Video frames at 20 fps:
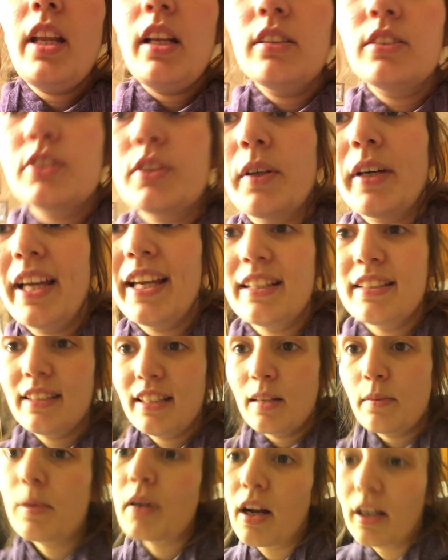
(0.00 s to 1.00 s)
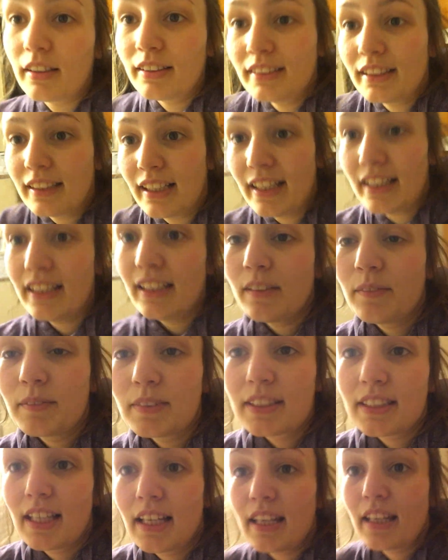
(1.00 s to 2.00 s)
So I ended up calling the lady and
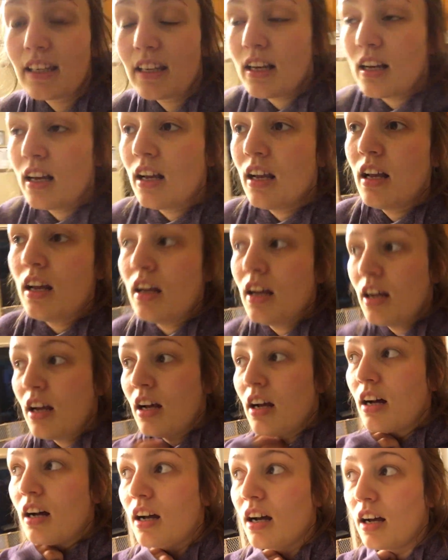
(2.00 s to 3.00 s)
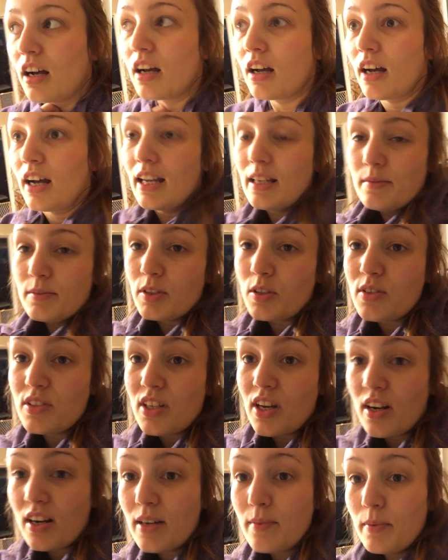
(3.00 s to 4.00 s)
was like, oh, I'm so
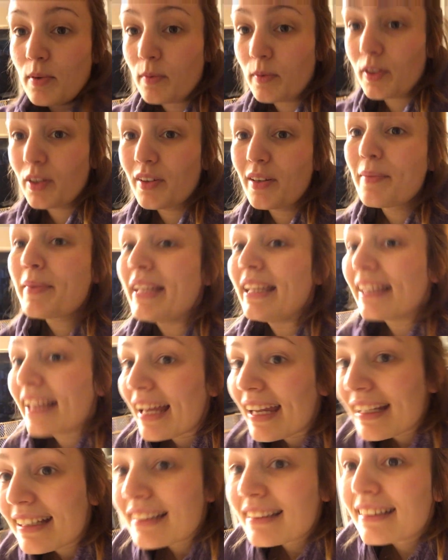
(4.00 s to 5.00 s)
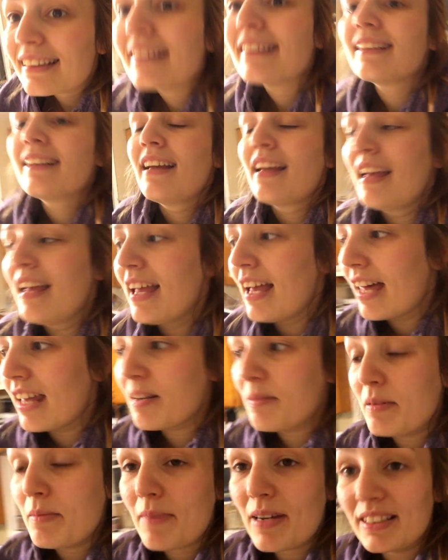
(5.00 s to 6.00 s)
sorry, but we're going to be late. And
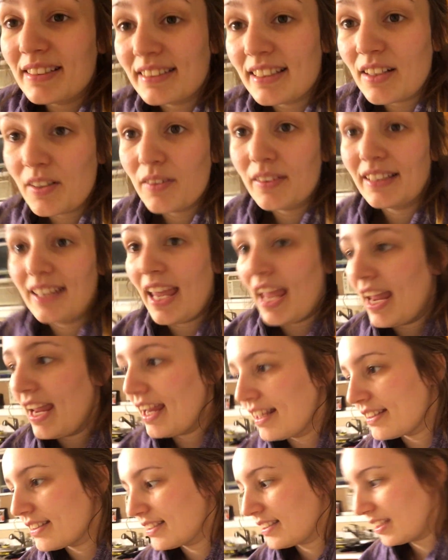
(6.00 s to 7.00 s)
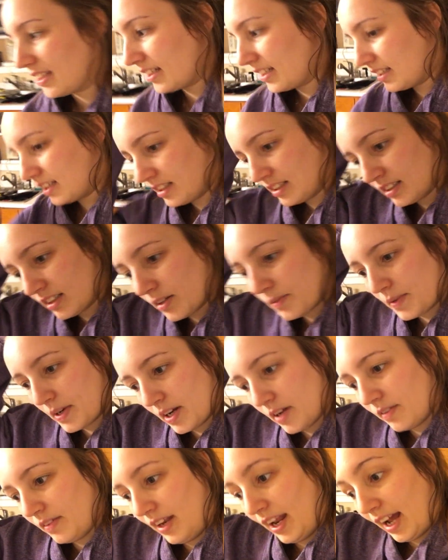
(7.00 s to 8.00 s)
I mean, my son only ate
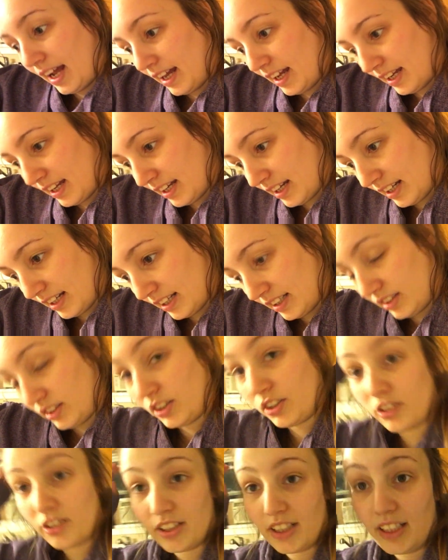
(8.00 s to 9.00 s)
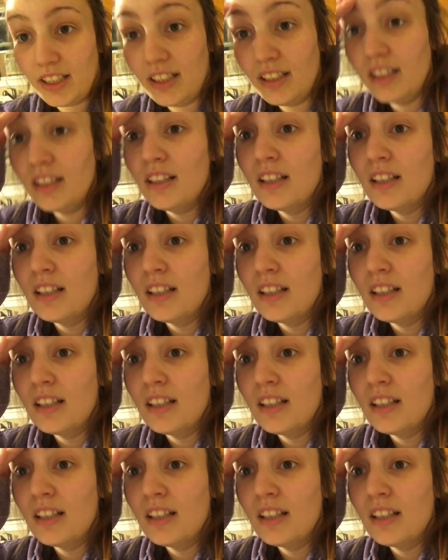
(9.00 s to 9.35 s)
around 9:30,